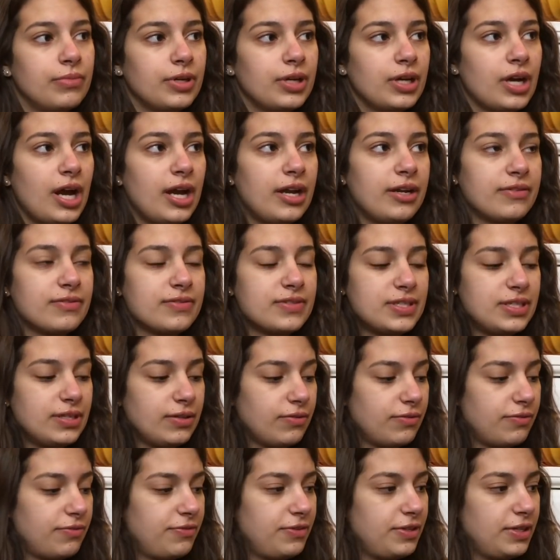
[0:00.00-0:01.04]
kind of
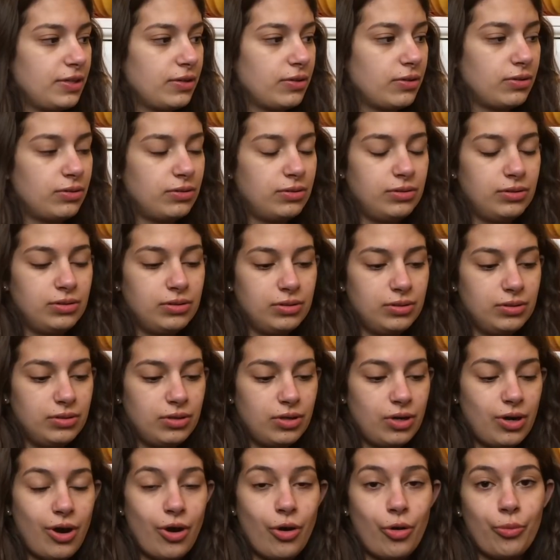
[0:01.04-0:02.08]
still feel
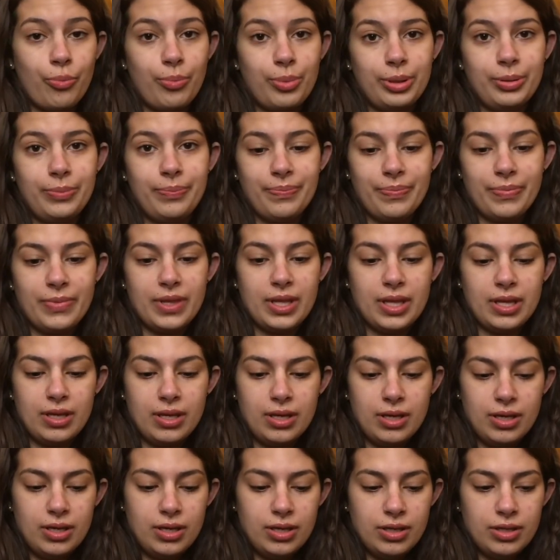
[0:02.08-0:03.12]
hope.
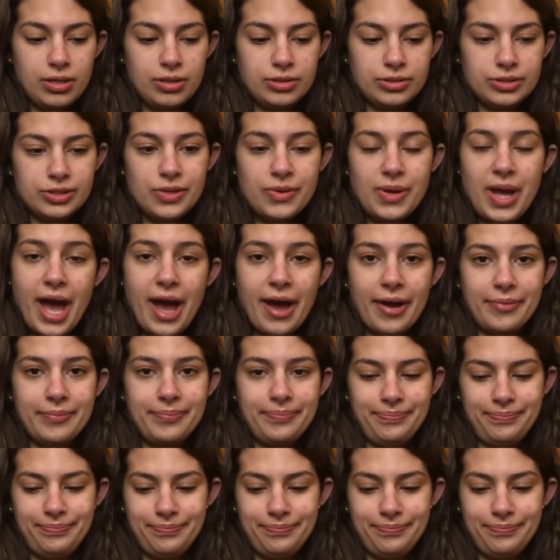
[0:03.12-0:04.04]
So yeah,